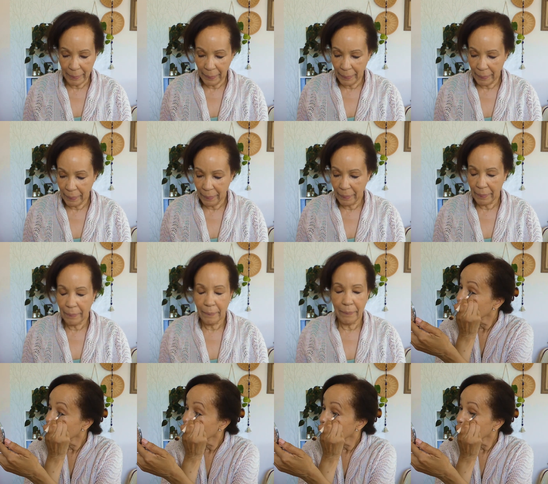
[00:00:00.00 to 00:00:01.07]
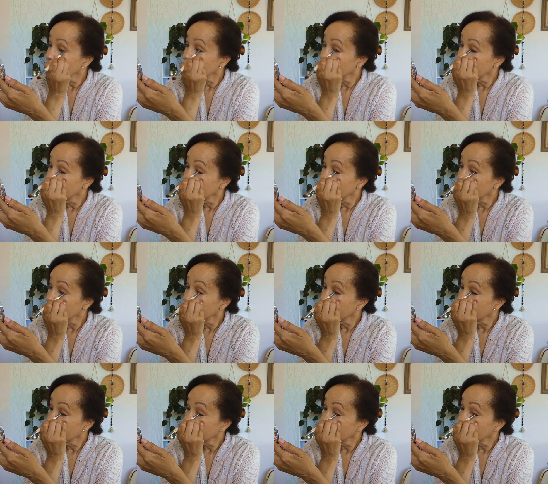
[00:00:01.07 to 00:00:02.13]

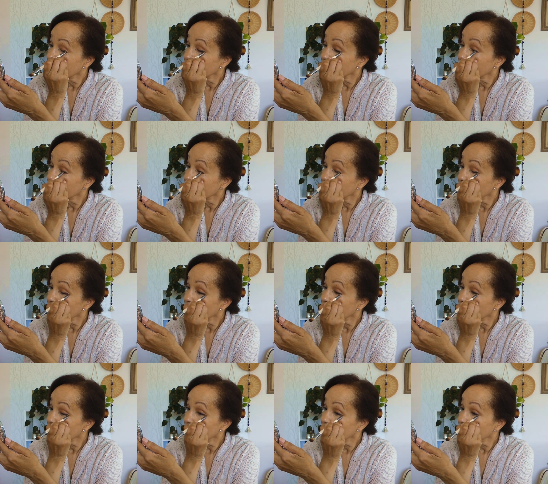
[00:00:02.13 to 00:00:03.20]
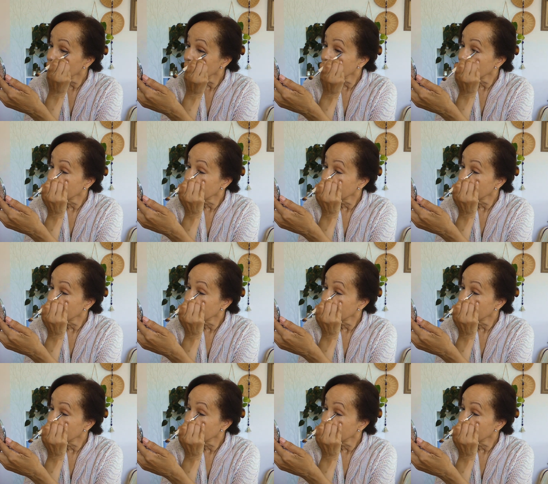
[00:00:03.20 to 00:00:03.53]
Nothing is said.